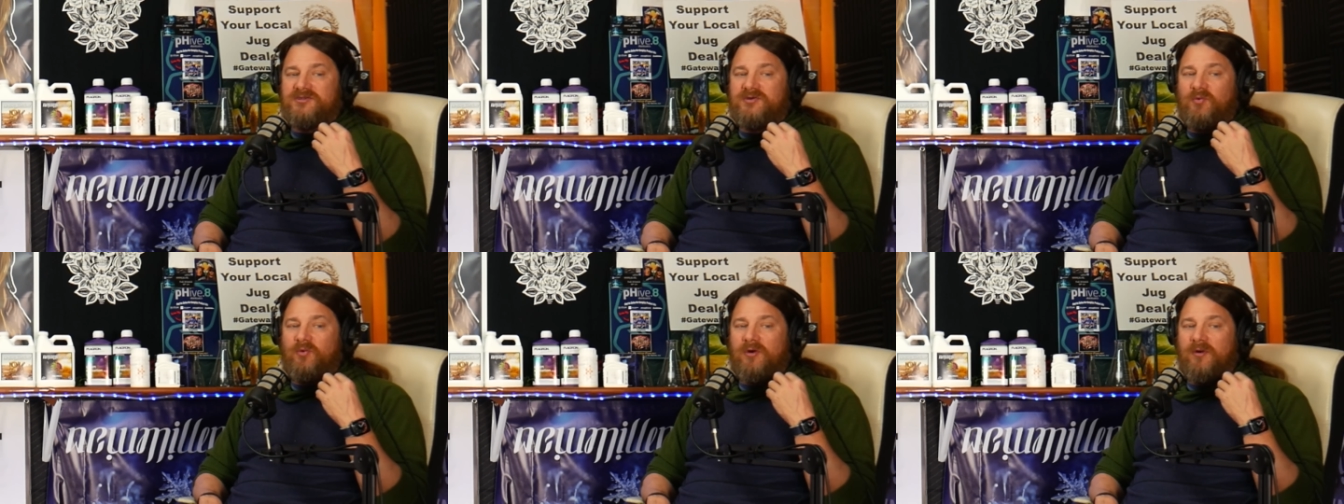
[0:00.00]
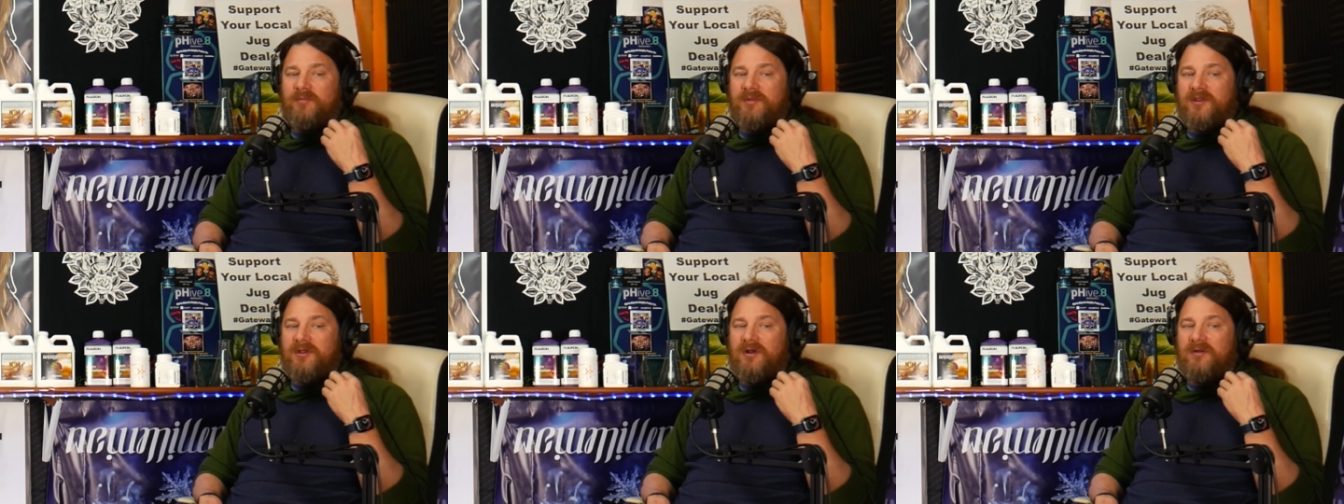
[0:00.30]
where it
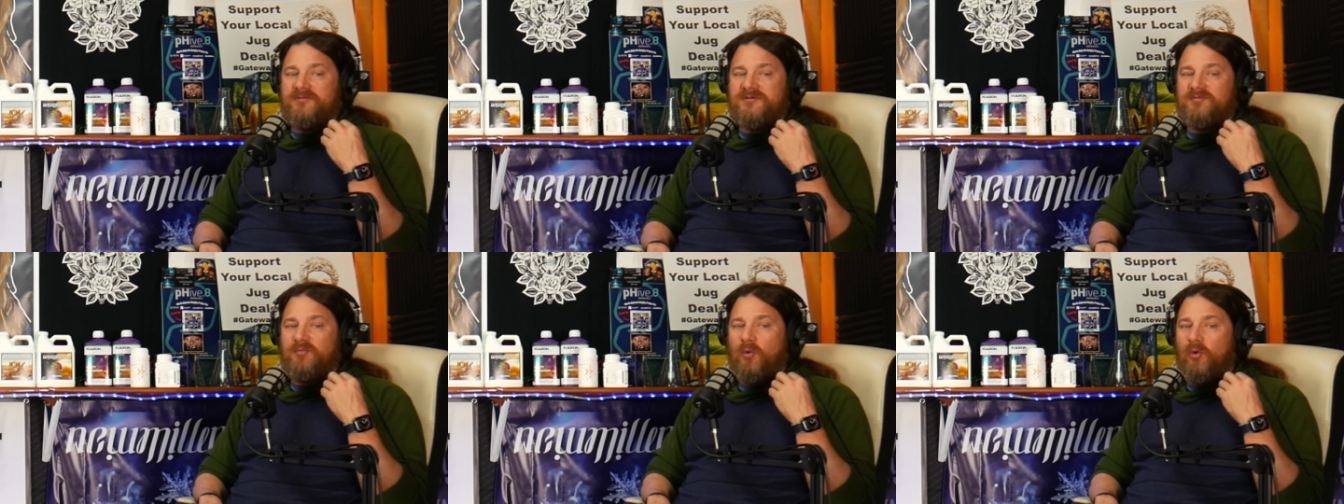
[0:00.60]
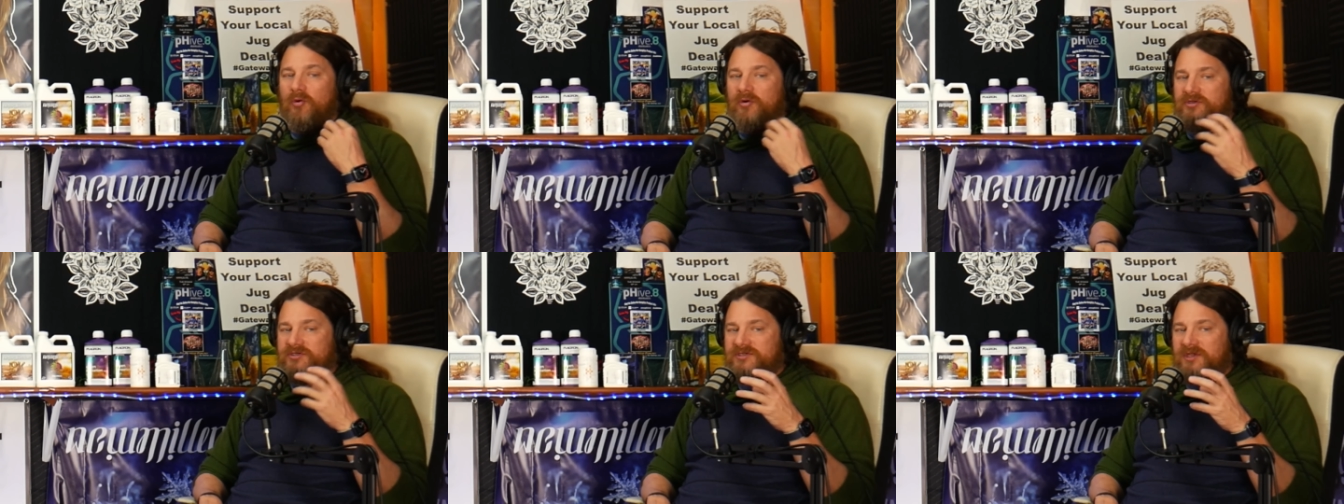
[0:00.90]
becomes
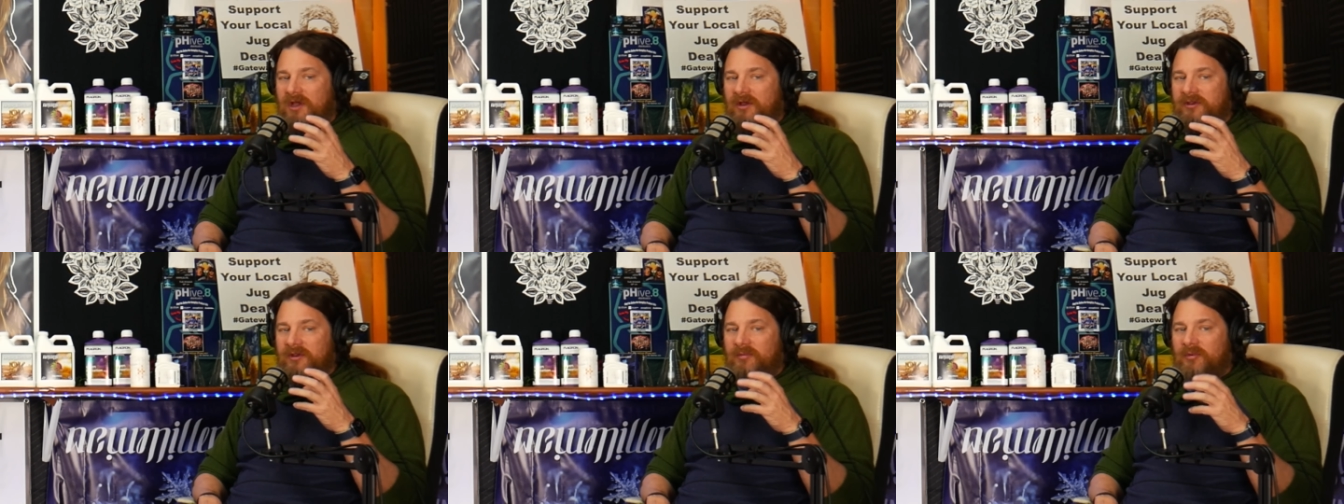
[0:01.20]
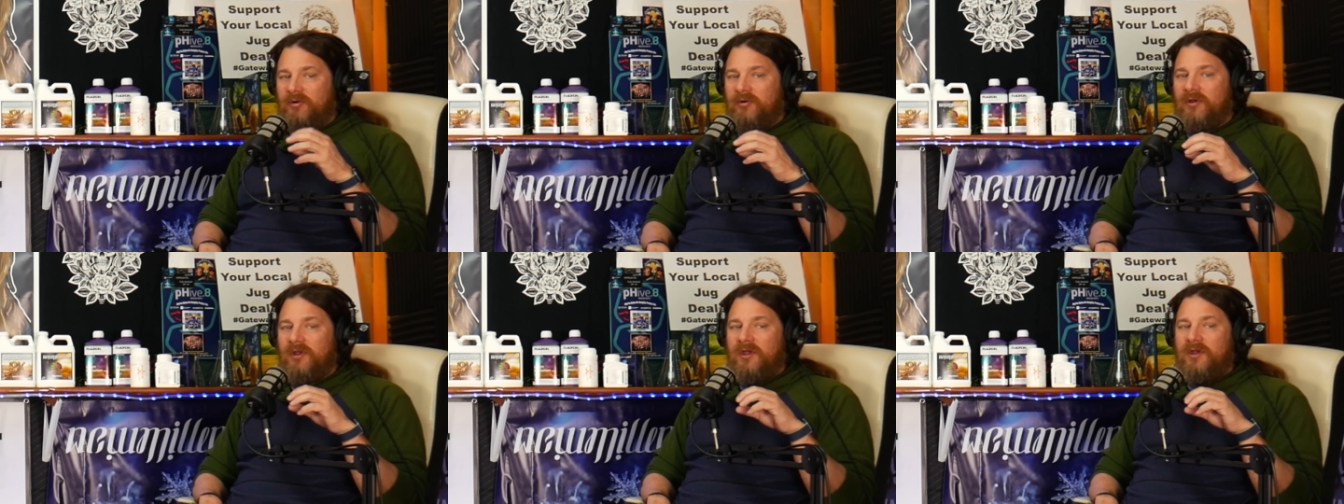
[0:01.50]
more
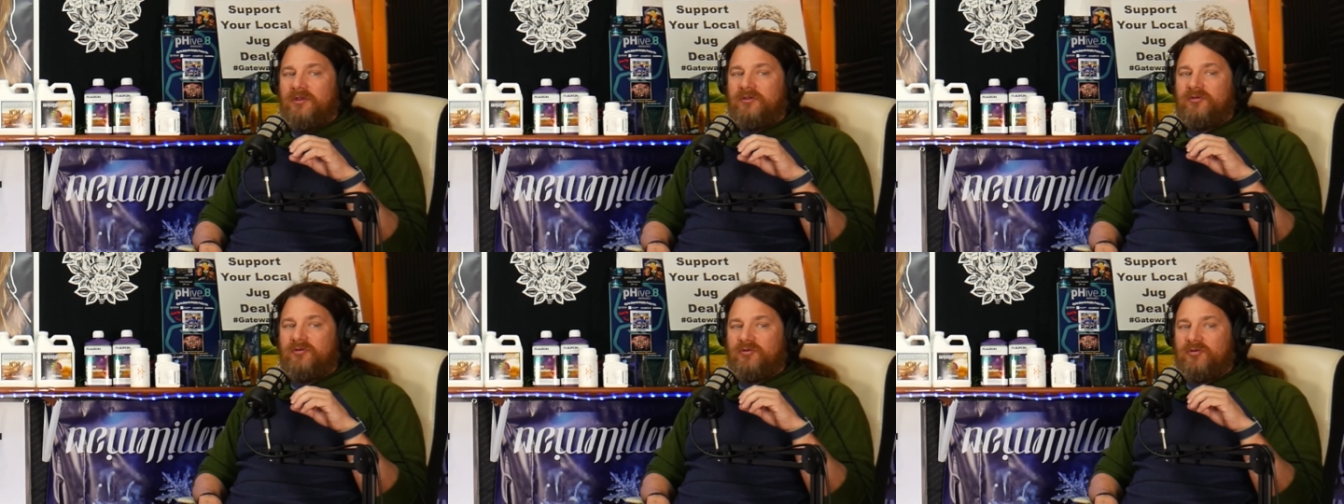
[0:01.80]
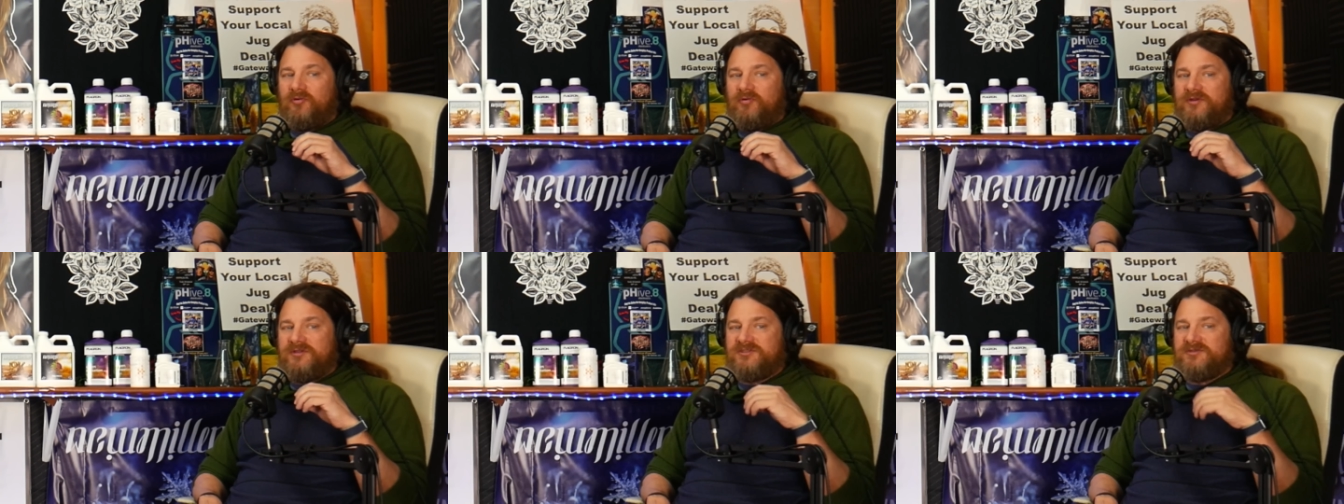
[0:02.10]
soluble due to
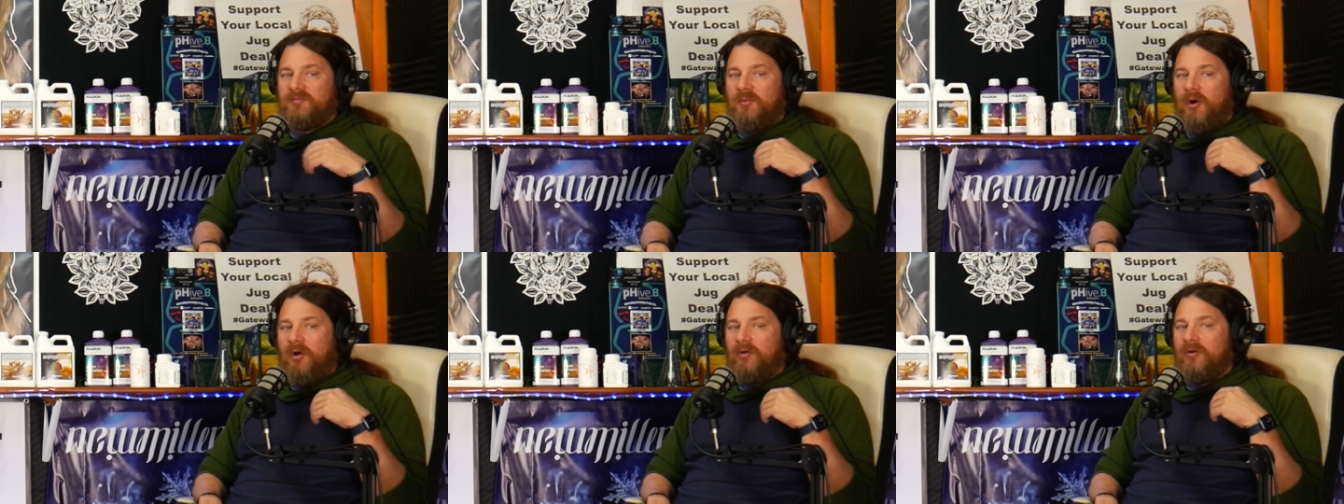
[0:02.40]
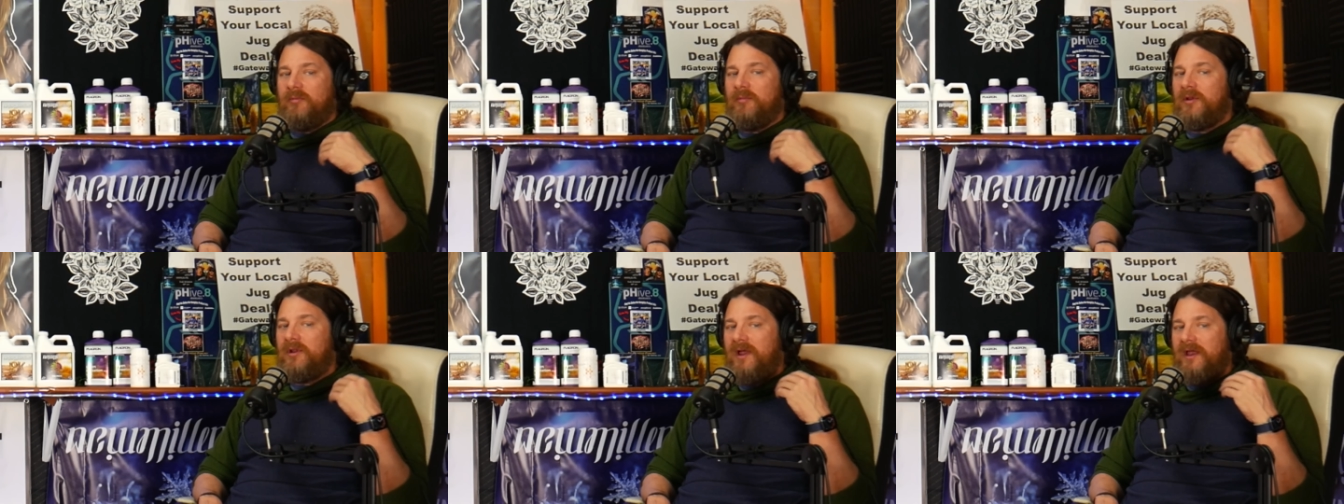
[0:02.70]
its smaller
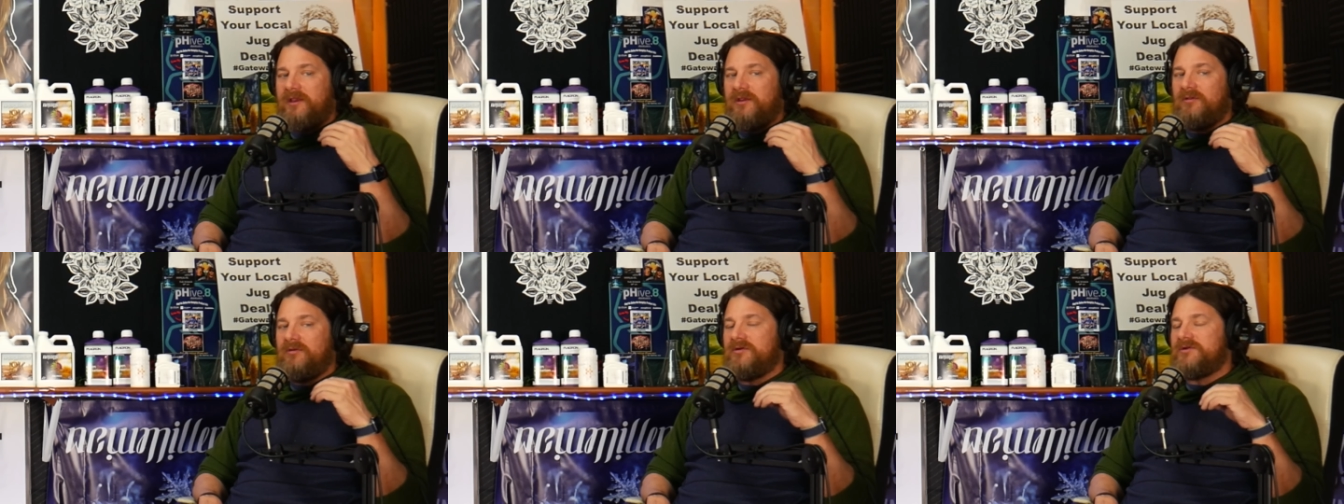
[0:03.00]
molecular